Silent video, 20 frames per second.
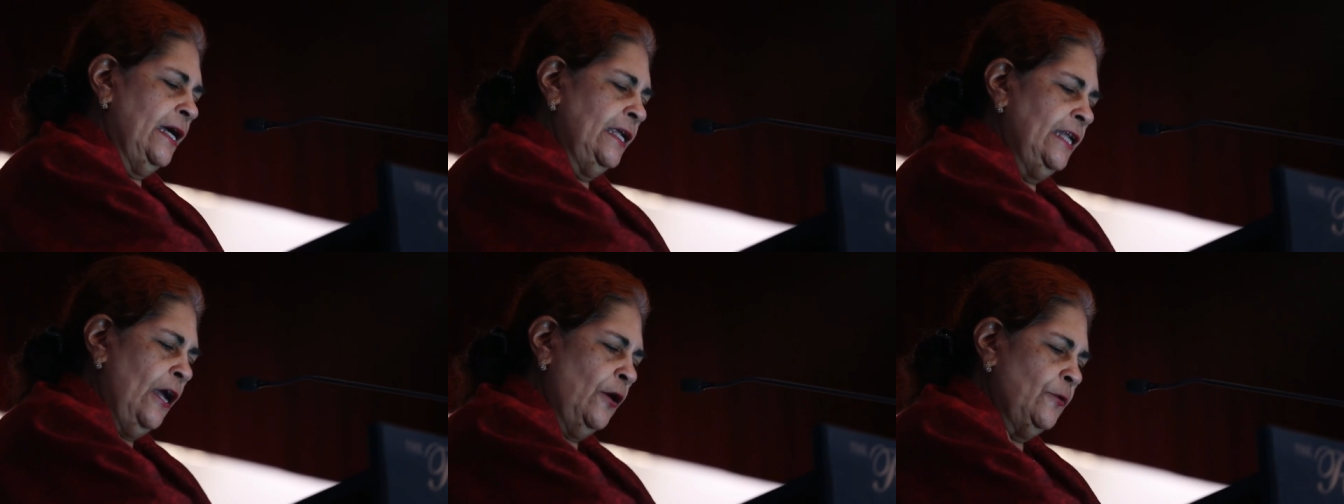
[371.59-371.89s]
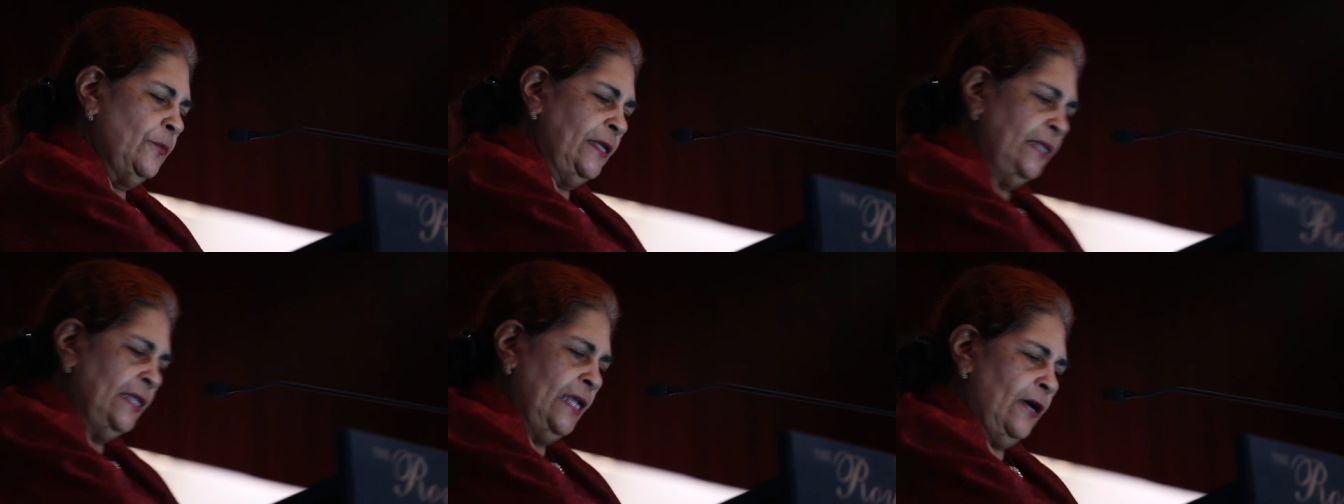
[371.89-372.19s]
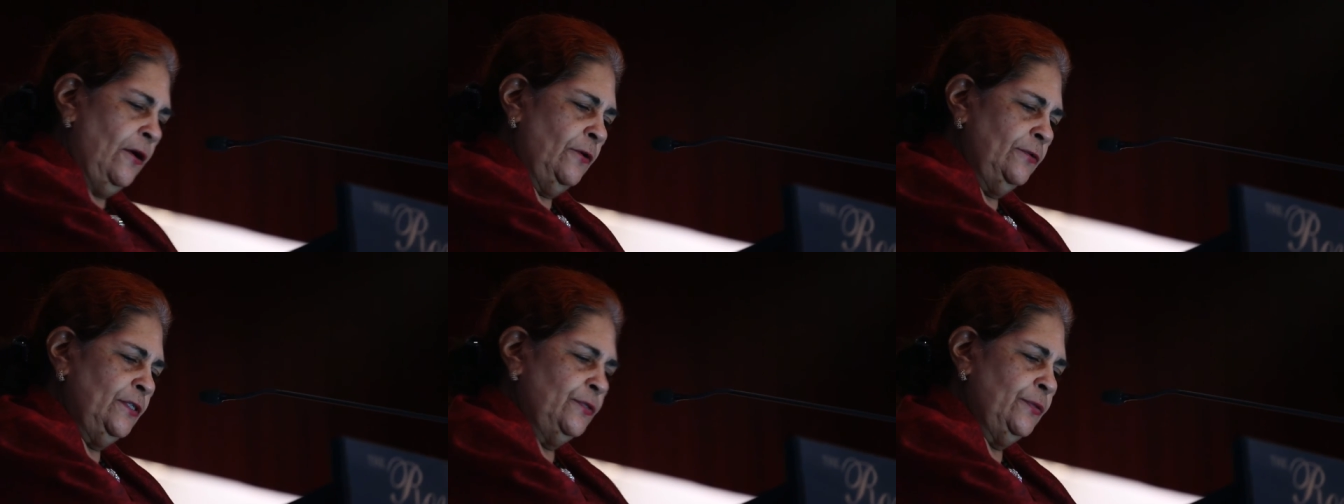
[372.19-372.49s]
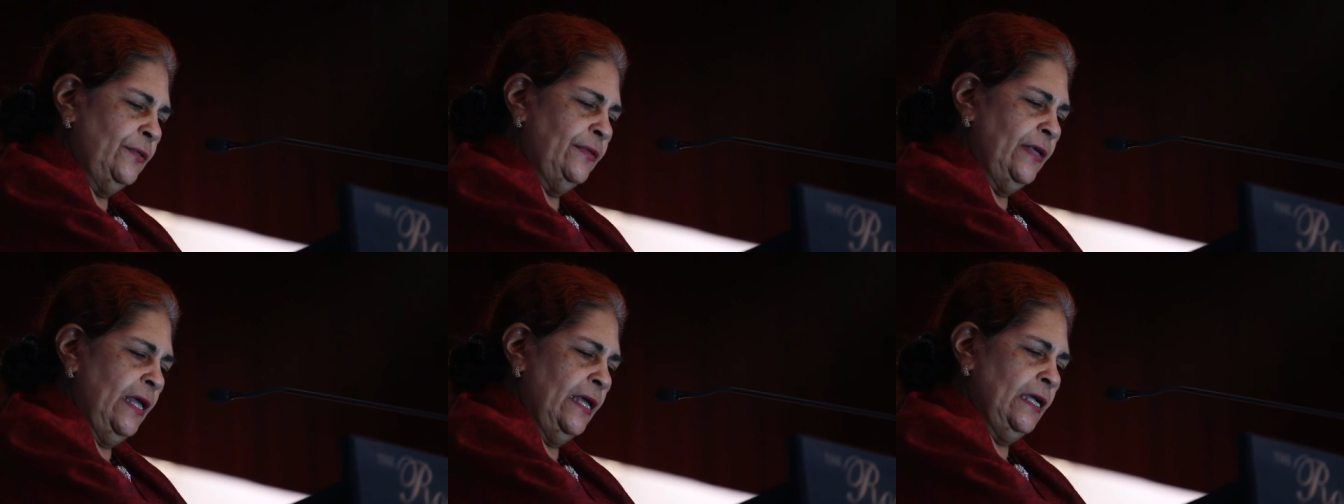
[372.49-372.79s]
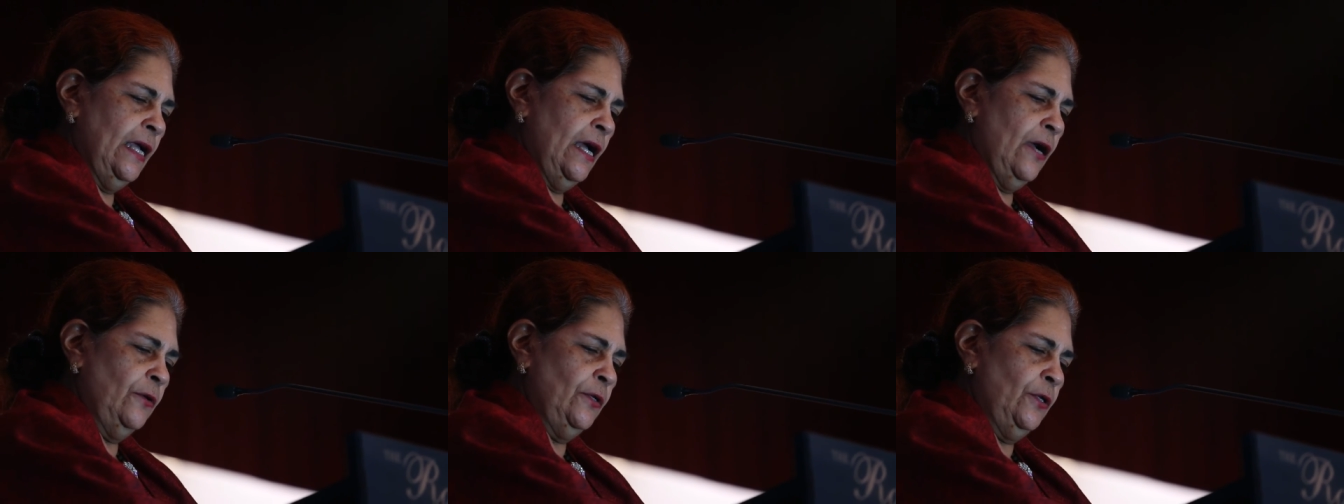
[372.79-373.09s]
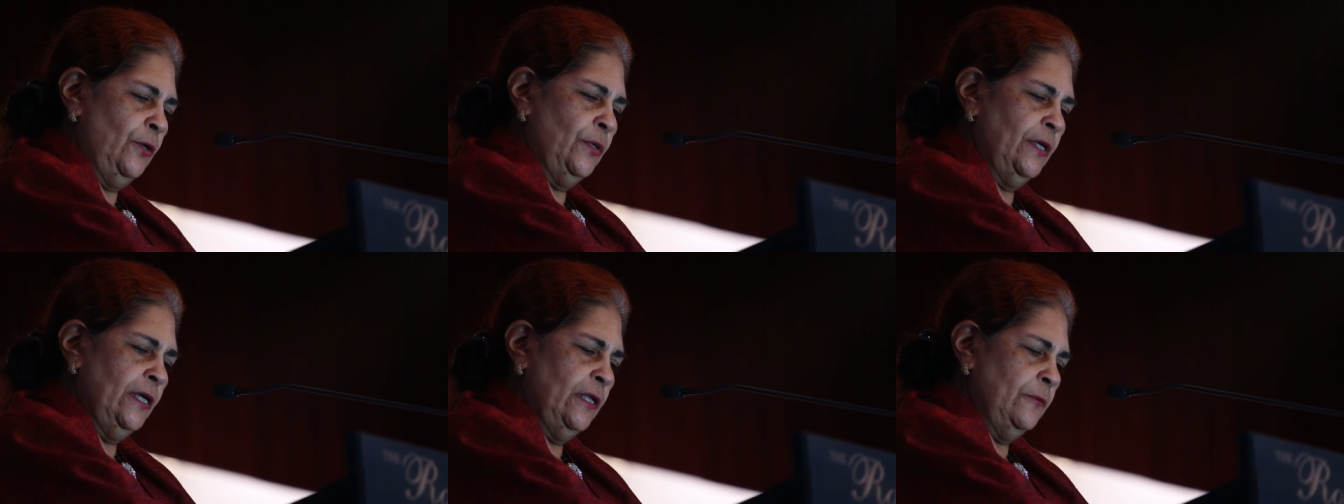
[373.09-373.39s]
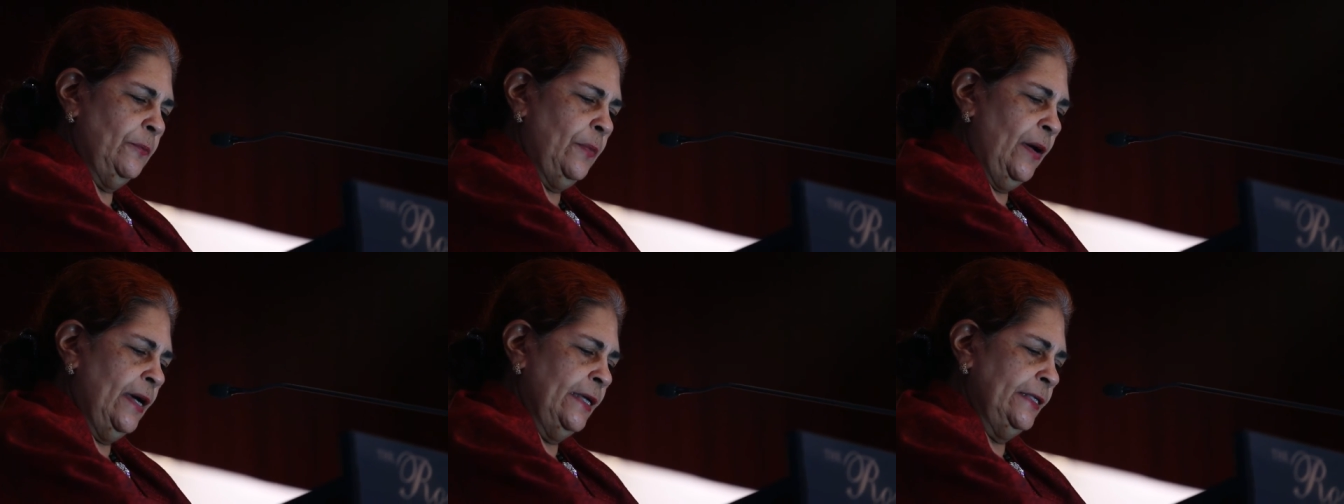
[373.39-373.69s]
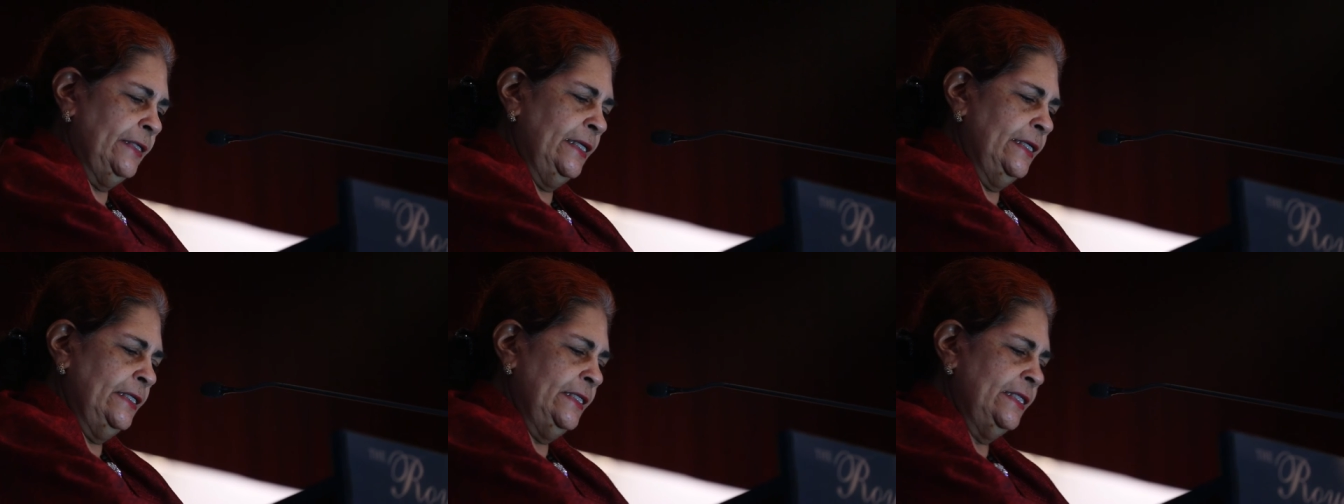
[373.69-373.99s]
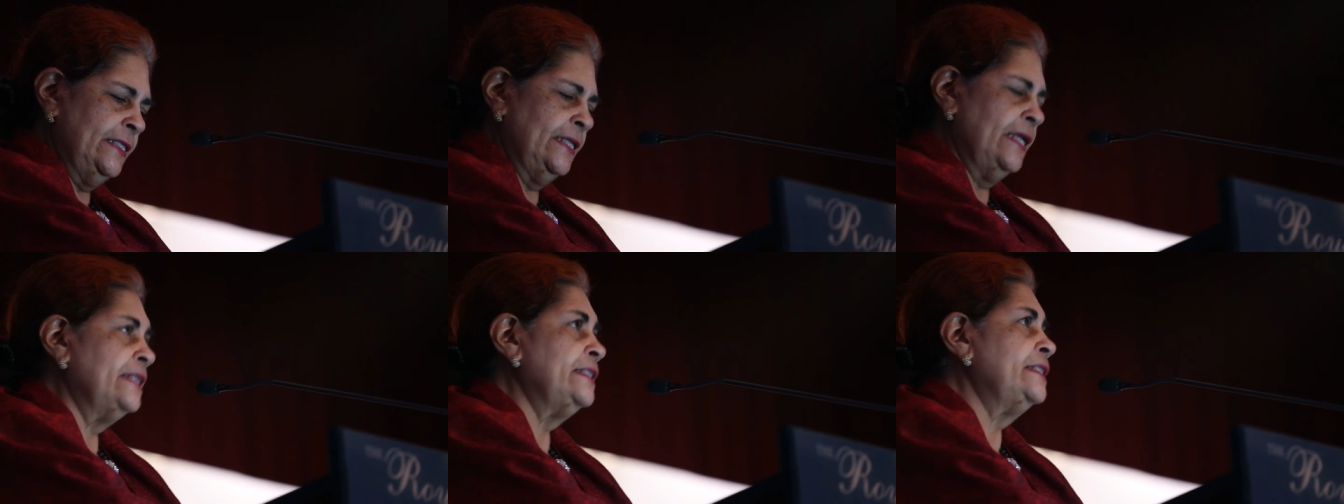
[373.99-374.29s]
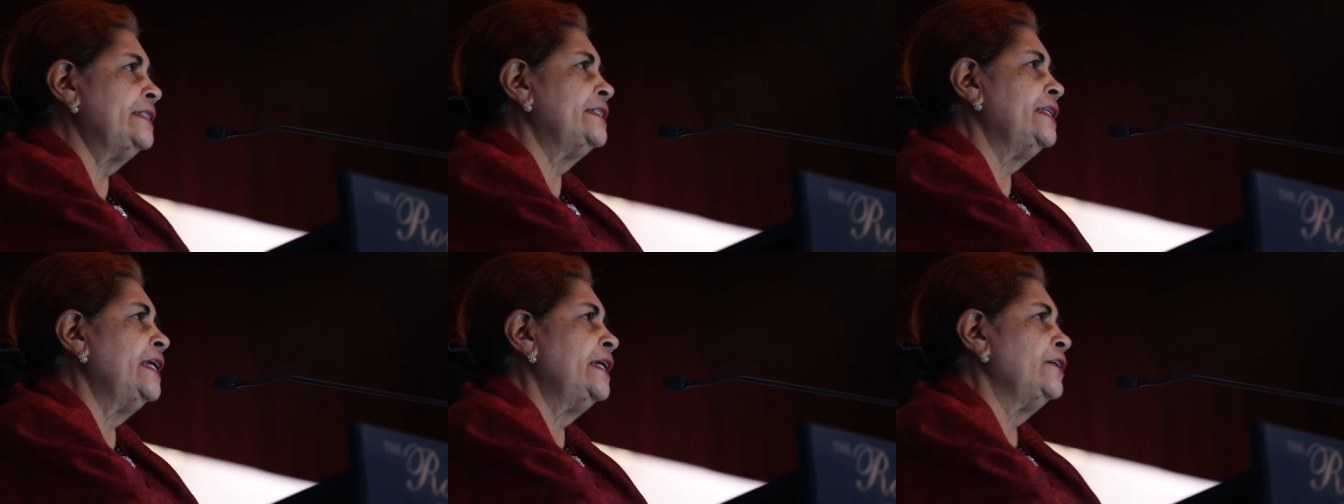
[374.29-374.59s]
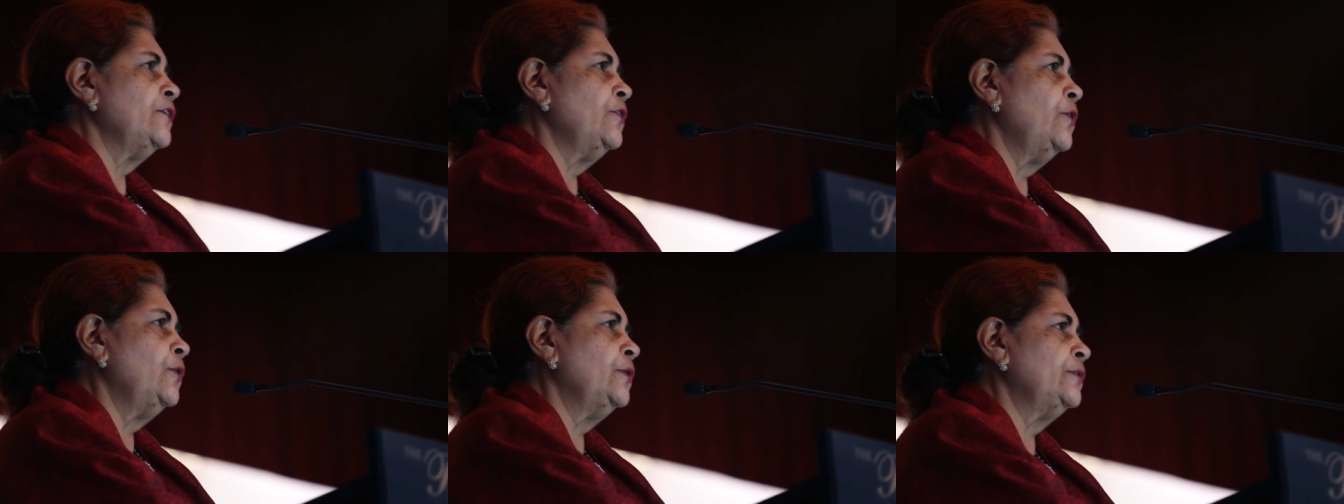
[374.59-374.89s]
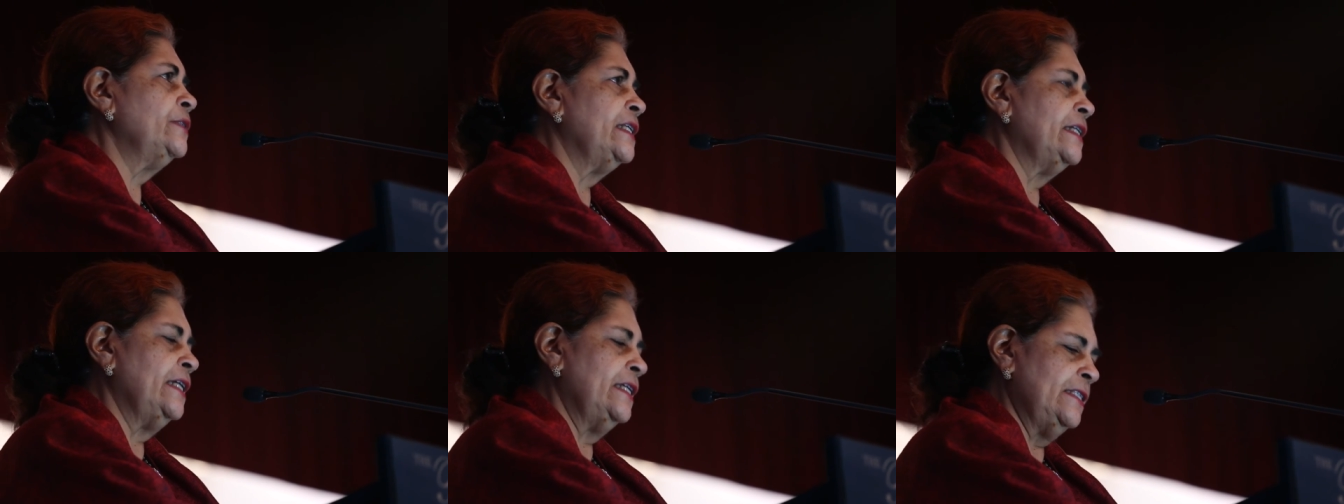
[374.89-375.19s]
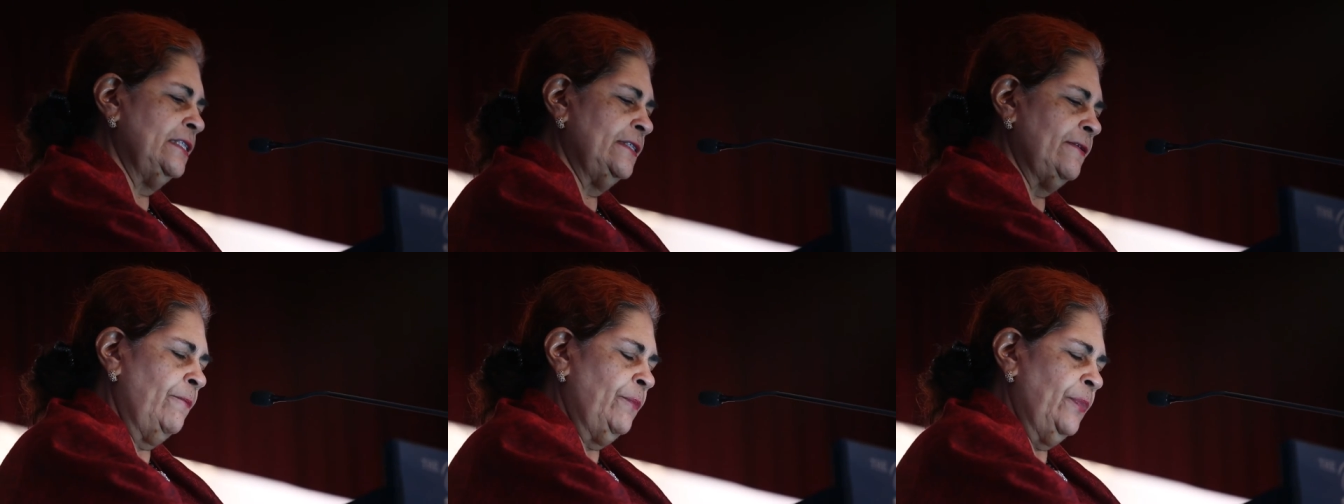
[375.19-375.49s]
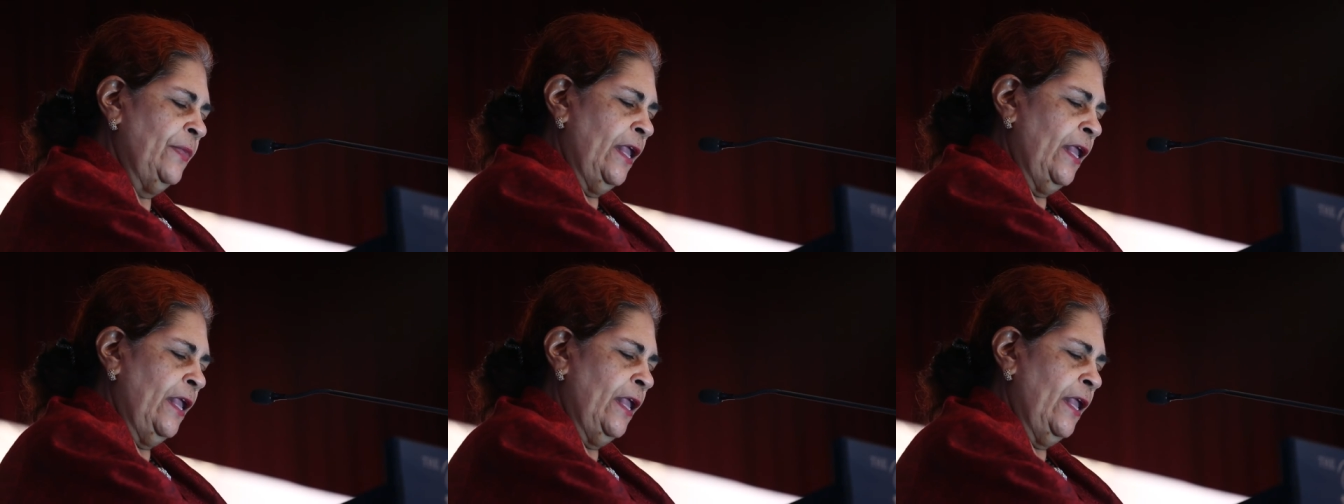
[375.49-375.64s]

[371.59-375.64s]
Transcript: Allow me now to thank our local partners and stakeholders